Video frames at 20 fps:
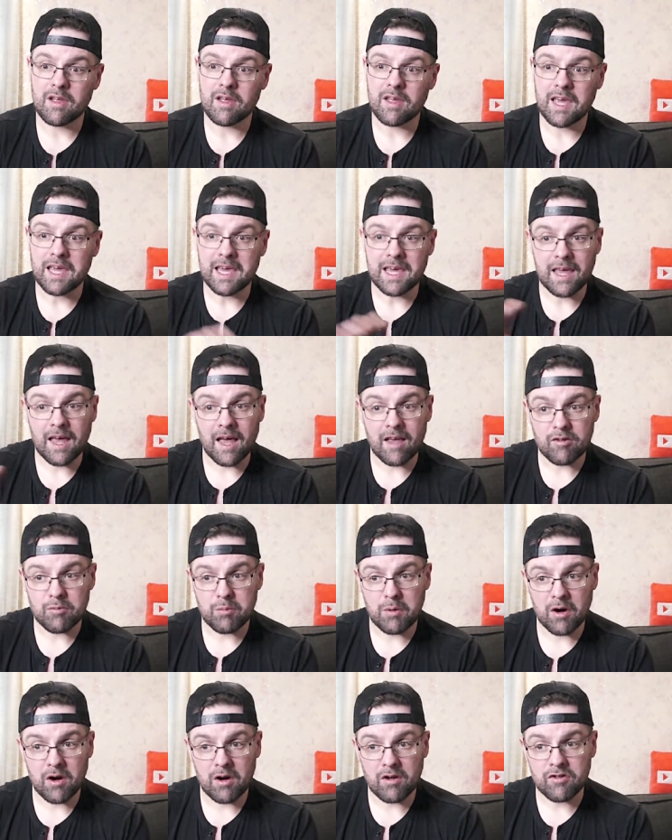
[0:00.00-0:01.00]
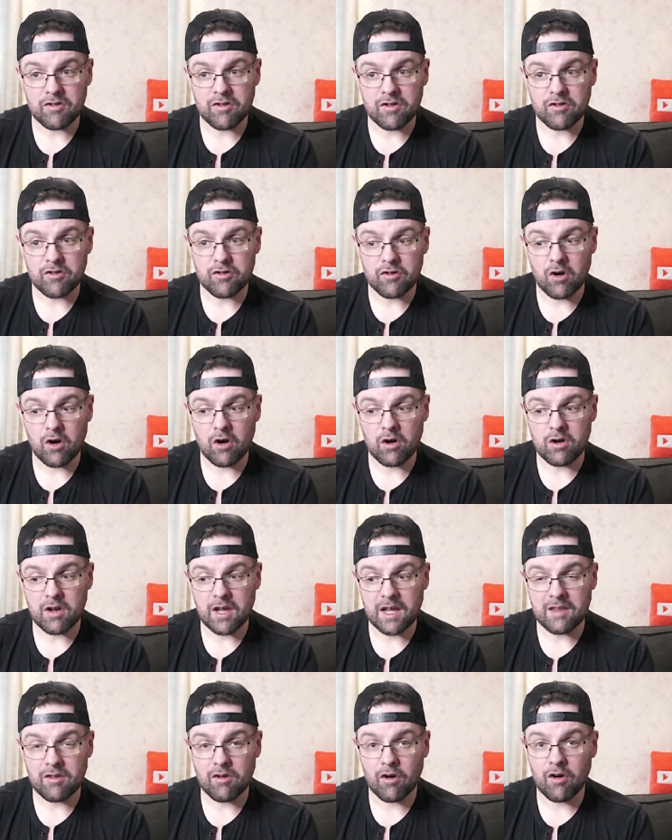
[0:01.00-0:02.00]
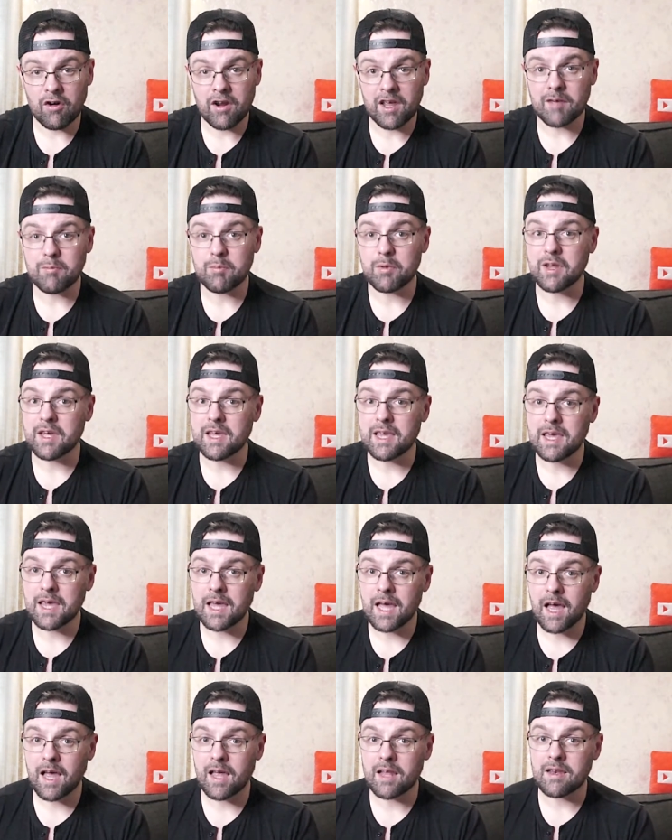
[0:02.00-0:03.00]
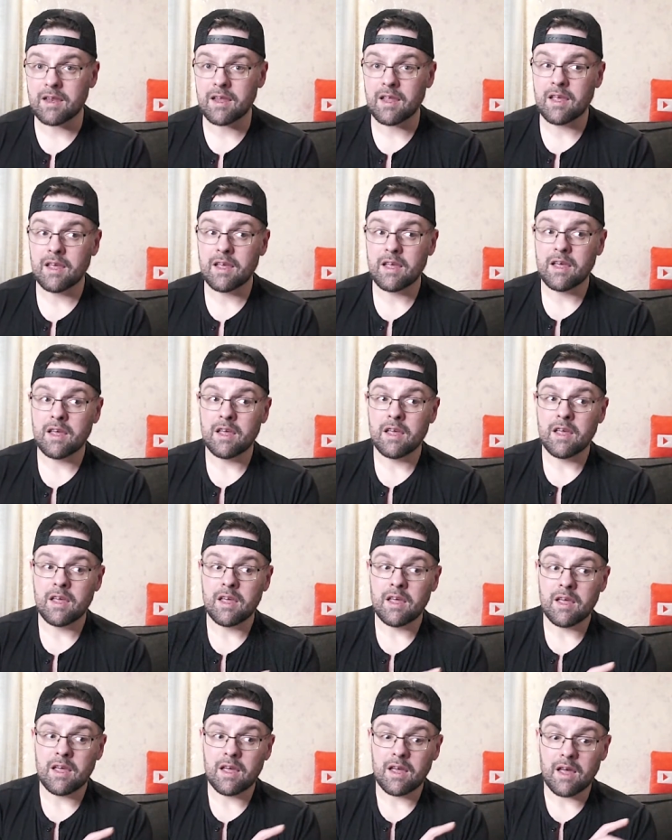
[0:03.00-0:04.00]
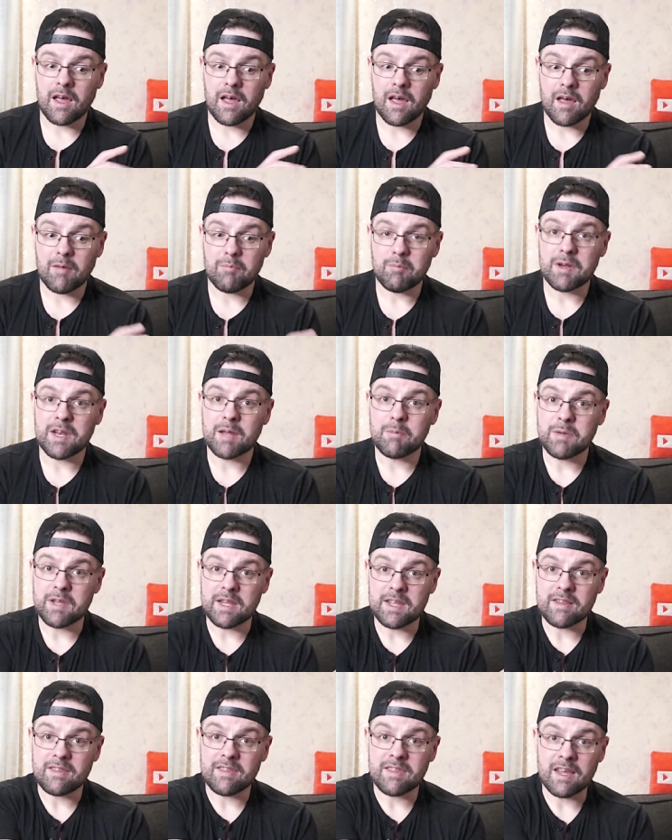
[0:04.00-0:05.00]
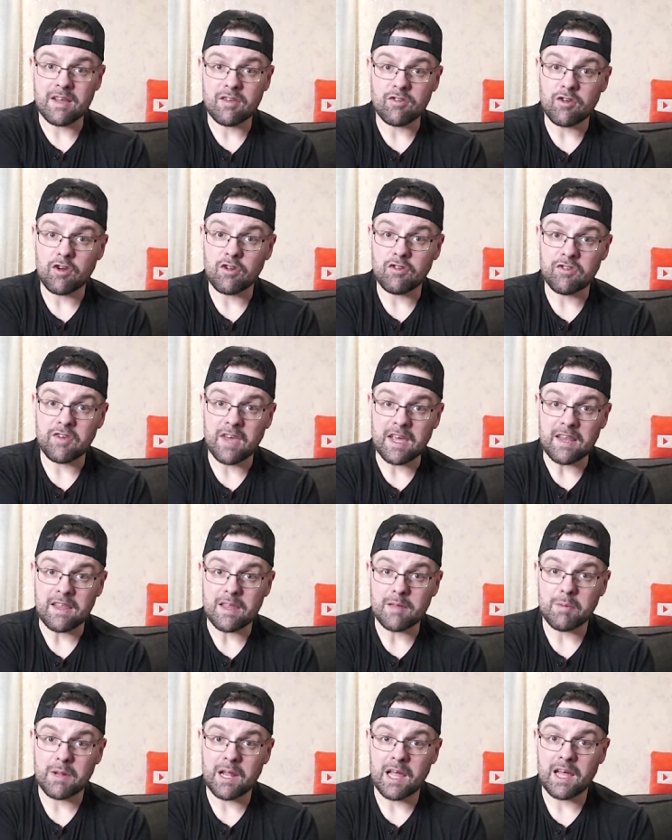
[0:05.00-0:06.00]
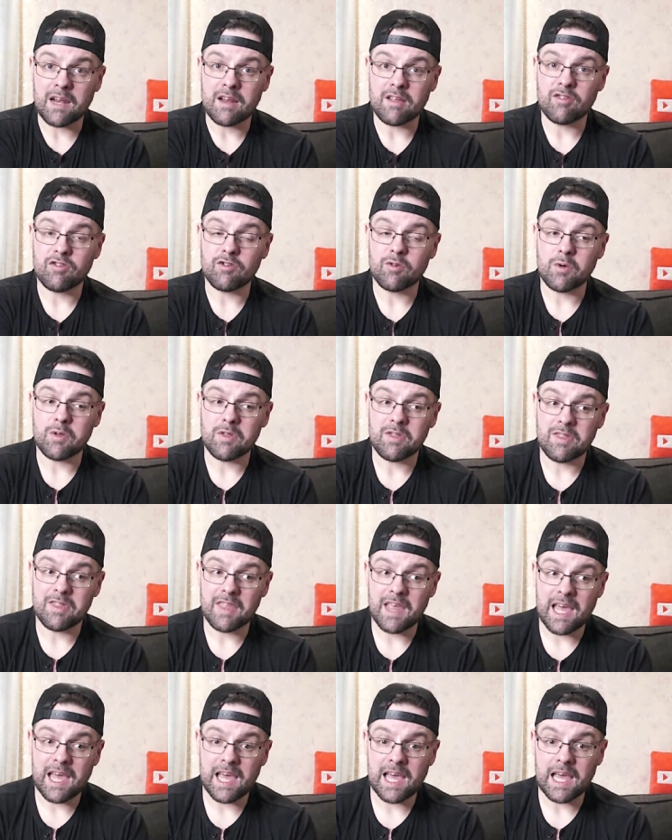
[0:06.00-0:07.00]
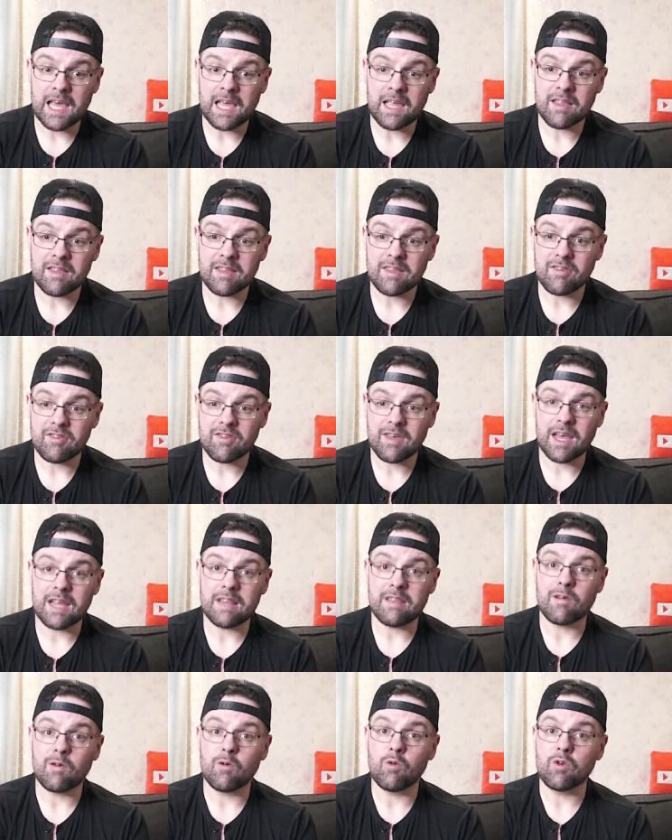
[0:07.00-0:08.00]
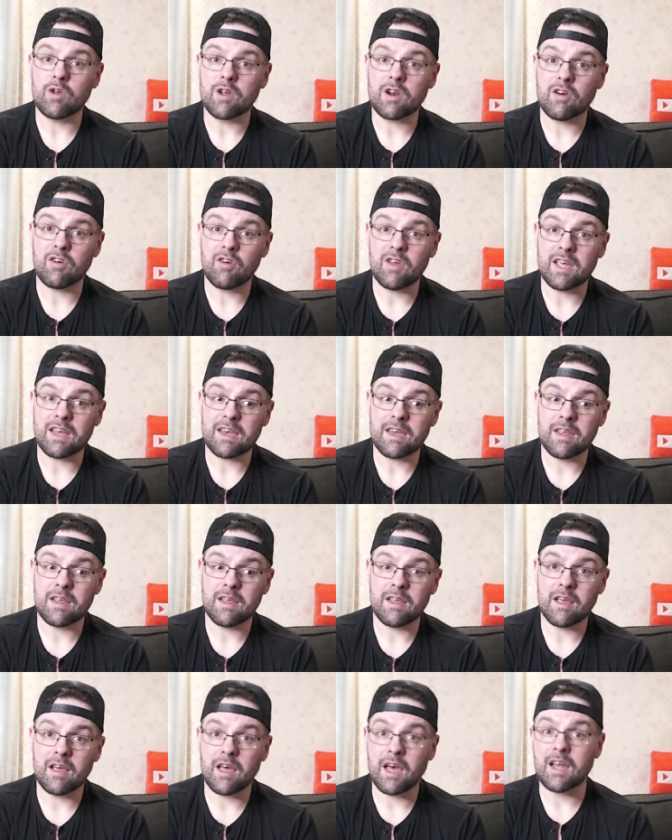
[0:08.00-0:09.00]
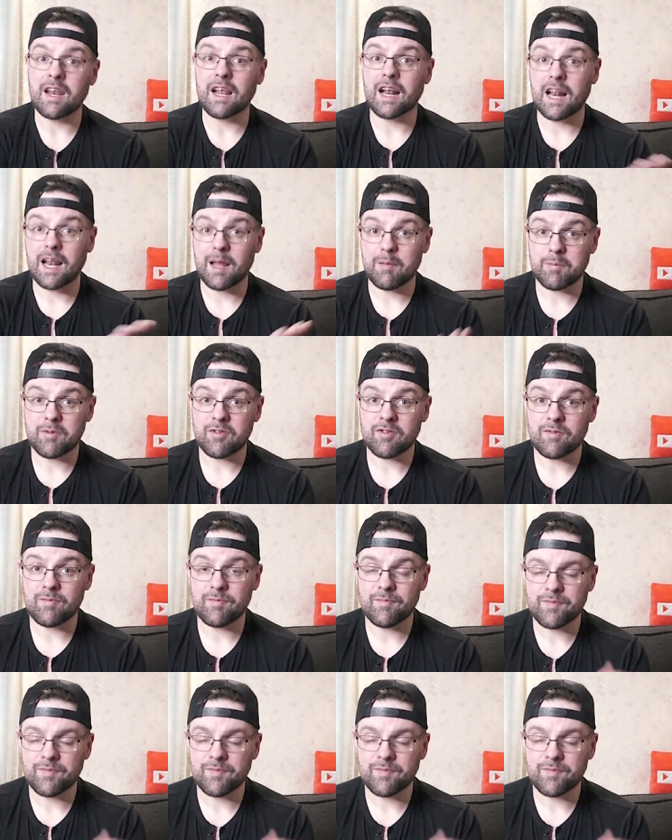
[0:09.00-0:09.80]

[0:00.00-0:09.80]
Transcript: his power isn't as strong on Eternia, but he can manipulate things outside of the planet. So they decide they're going to create an eclipse